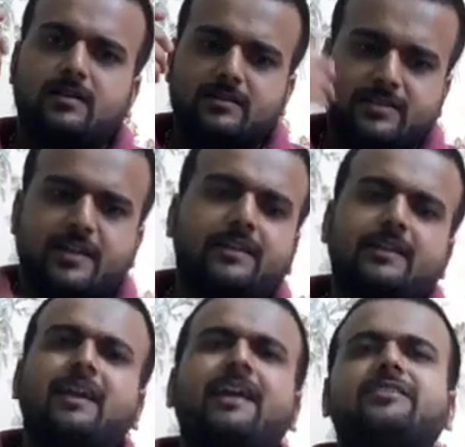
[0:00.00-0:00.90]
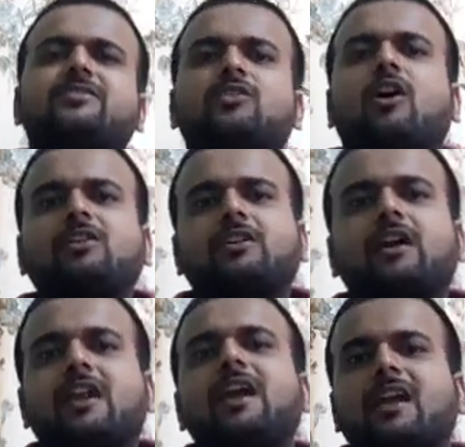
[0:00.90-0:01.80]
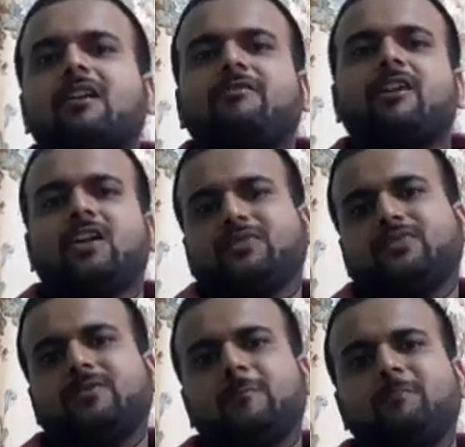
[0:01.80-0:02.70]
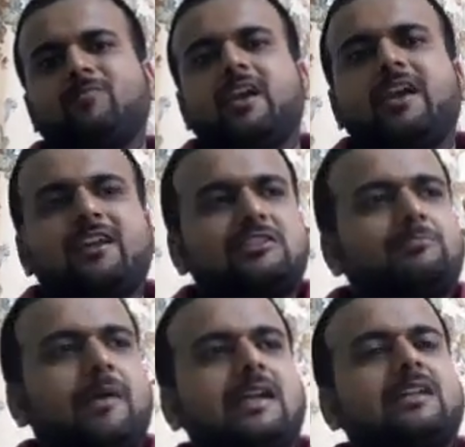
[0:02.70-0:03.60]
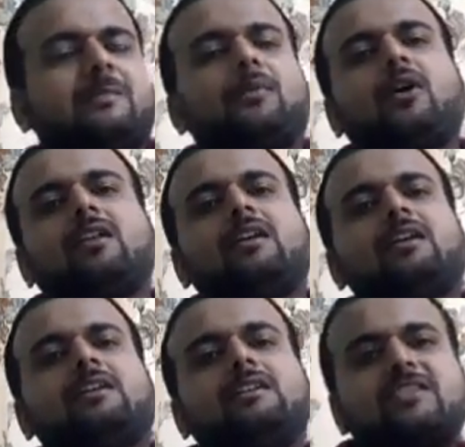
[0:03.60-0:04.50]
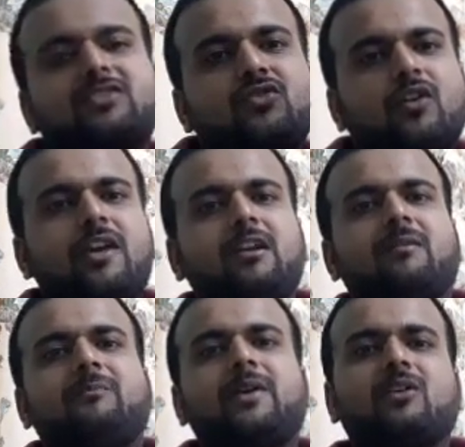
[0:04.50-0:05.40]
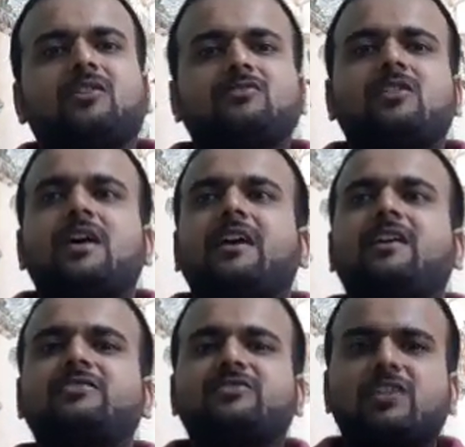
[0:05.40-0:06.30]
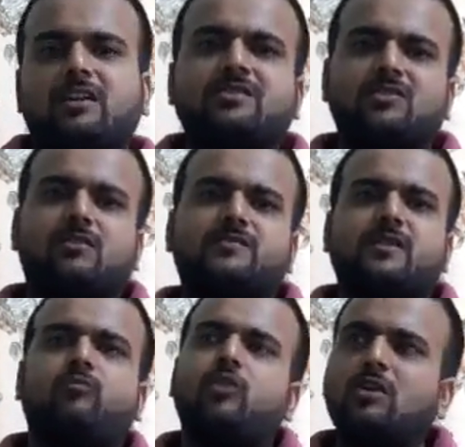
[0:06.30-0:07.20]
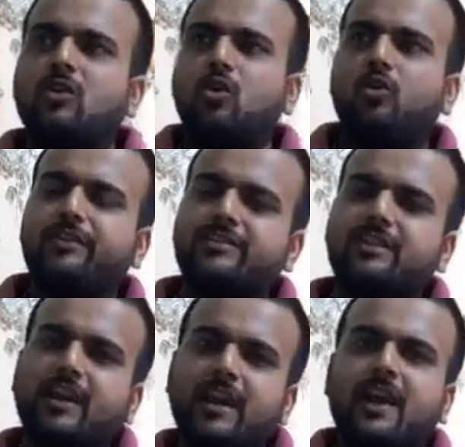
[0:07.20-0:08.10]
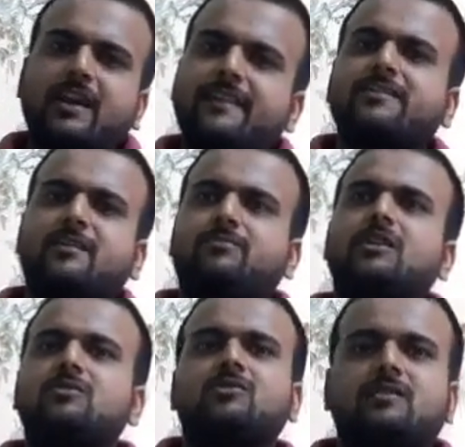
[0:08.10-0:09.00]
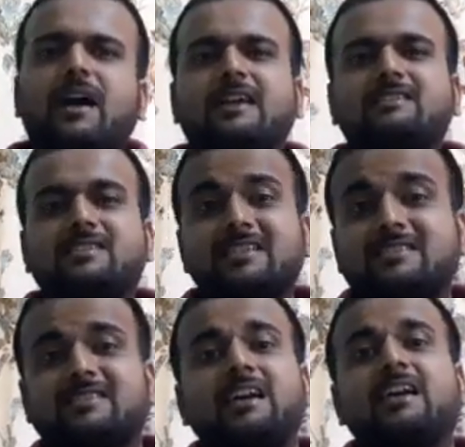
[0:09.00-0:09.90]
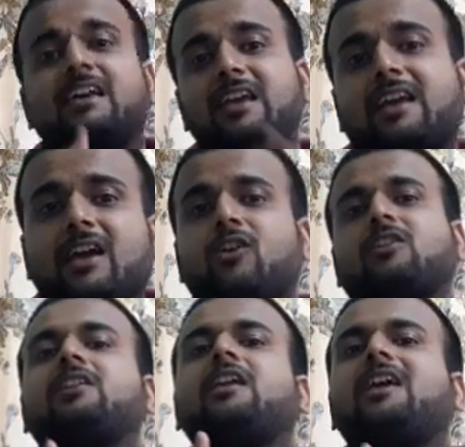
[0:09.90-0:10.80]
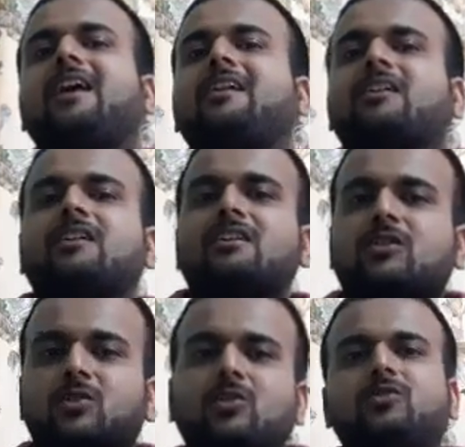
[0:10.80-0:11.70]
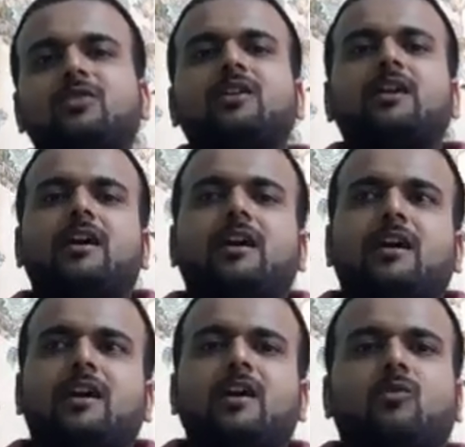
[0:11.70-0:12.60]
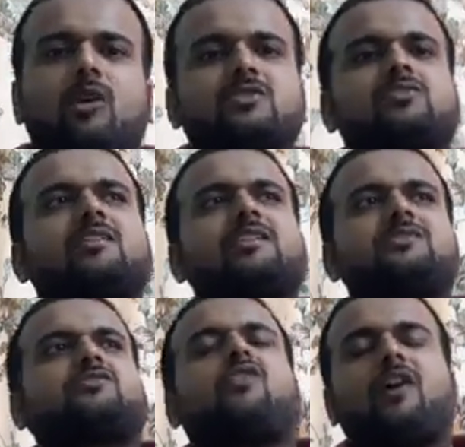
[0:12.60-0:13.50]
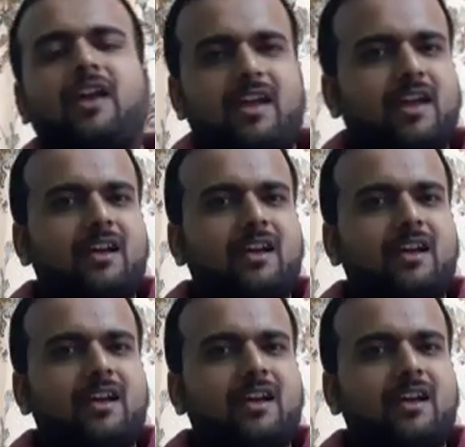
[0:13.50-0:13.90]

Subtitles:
Satan is not creative enough, he is bent upon destroying because he is jealous of someone who is creating something good. And since he cannot create good, he wants to destroy